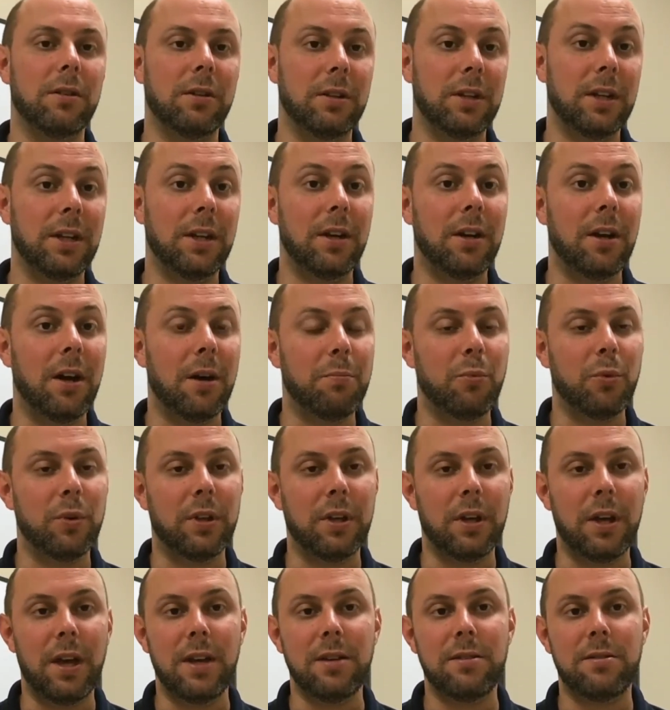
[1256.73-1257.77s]
clean it up
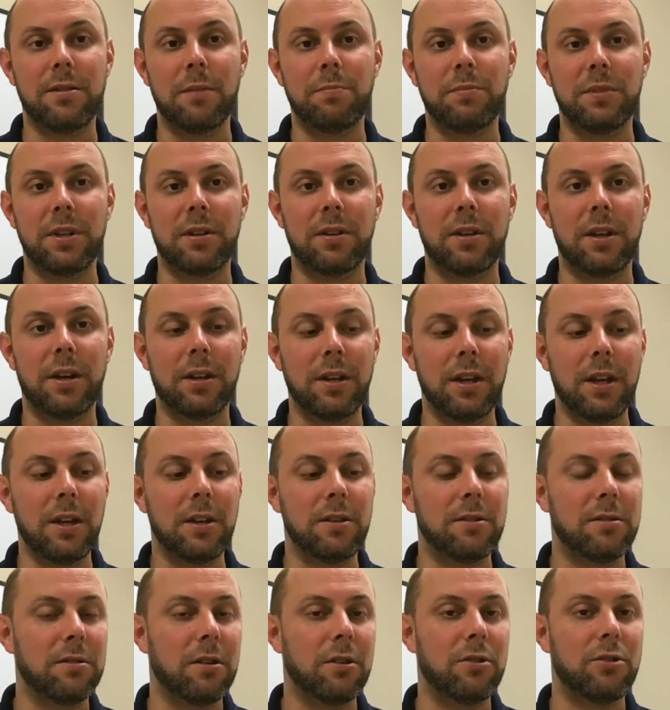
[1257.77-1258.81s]
with an aseptic
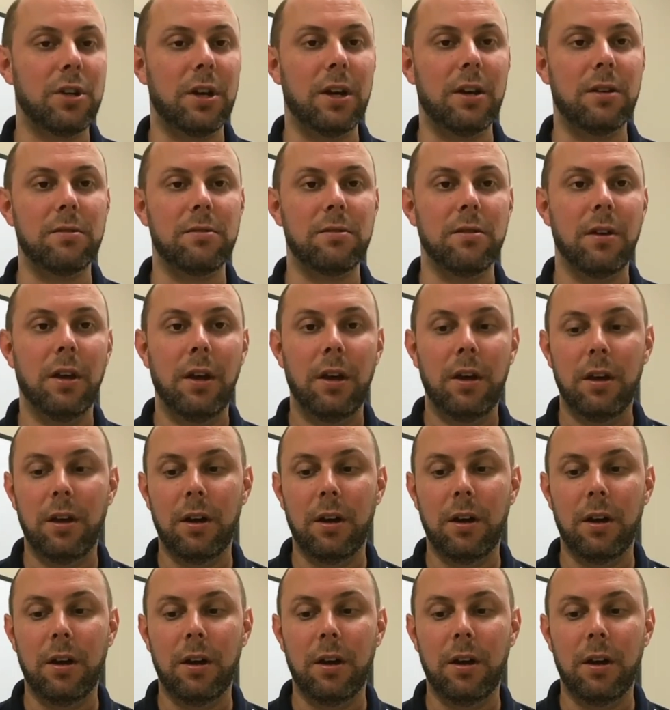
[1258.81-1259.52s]
technique such as